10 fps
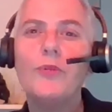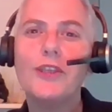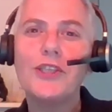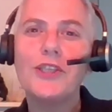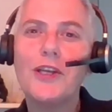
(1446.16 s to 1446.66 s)

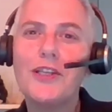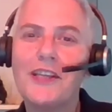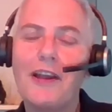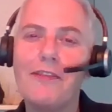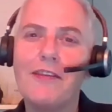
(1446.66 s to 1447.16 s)
discussing,
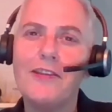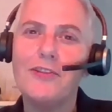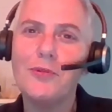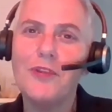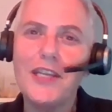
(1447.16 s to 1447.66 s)
I think 2
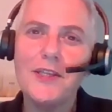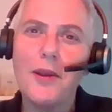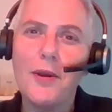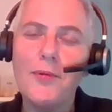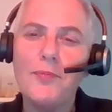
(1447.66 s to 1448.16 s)
days
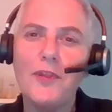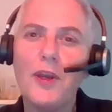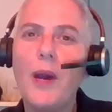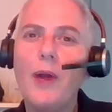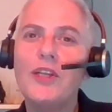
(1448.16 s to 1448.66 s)
ago,
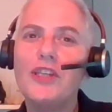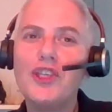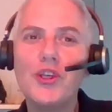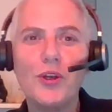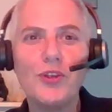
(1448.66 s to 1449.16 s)
about a
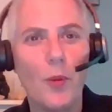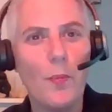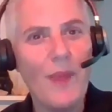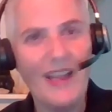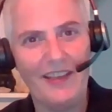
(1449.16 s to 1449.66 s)

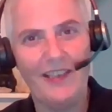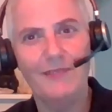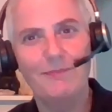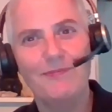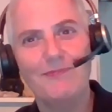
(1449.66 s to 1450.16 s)
chart-o-matic.
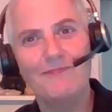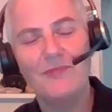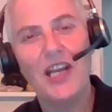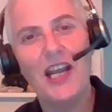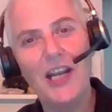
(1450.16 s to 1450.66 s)

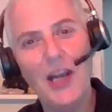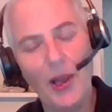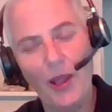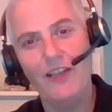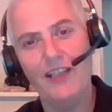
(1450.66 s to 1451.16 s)
I
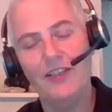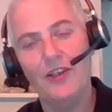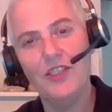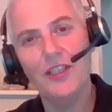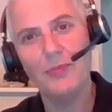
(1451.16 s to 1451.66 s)
love that
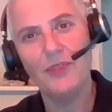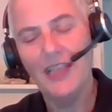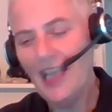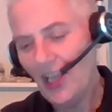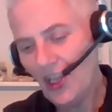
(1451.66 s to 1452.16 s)
concept.
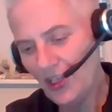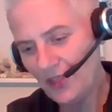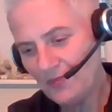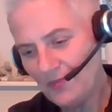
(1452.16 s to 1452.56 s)
And